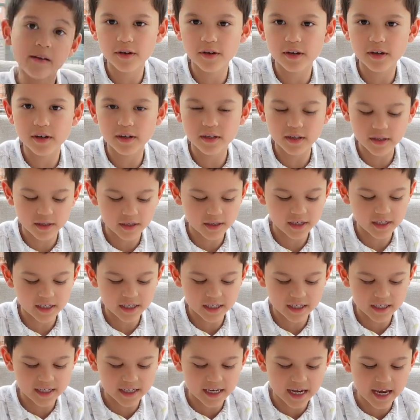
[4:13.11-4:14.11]
can
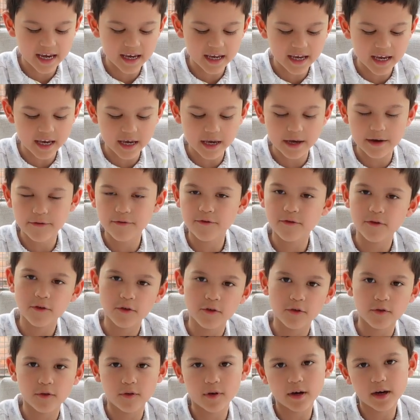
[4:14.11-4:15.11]
stay here for
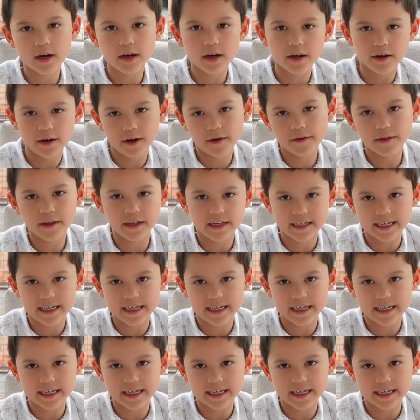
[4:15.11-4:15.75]
another